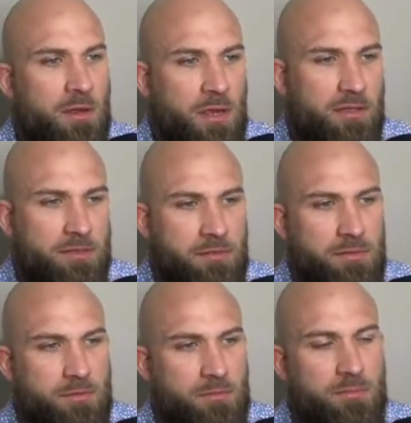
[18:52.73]
And
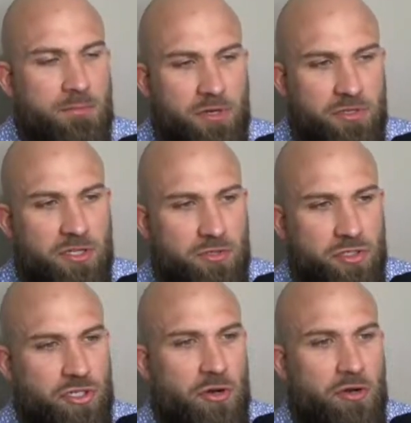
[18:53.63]
they're so
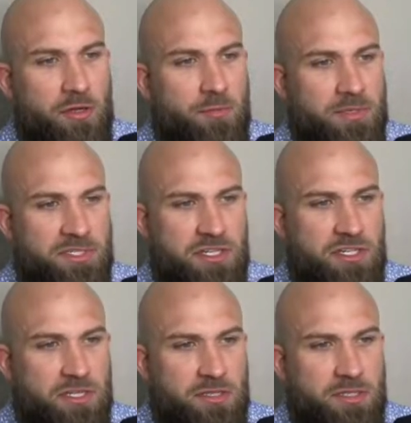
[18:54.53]
sure in their
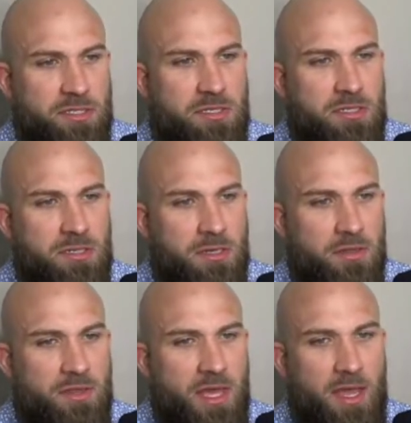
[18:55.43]
positions,
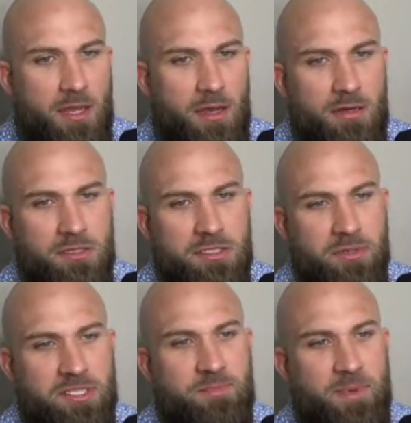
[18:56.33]
they also
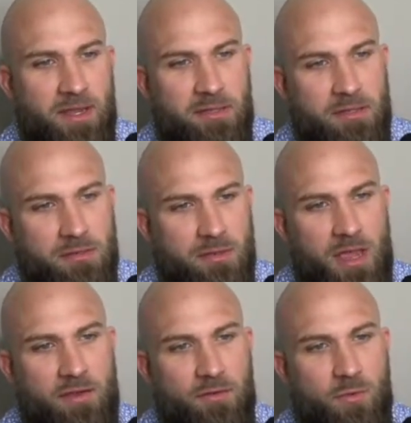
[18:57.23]
expect
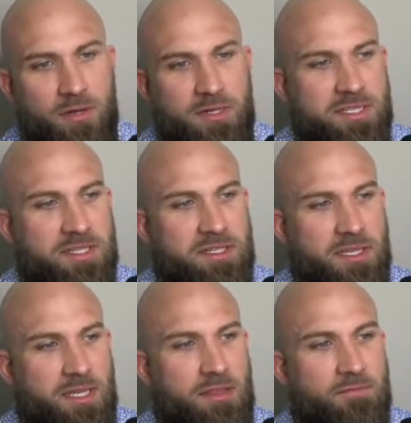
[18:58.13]
everyone to
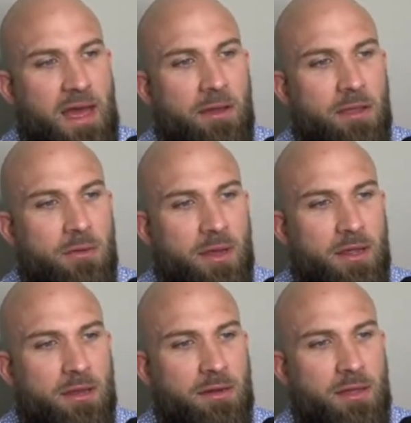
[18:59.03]
see the value in it,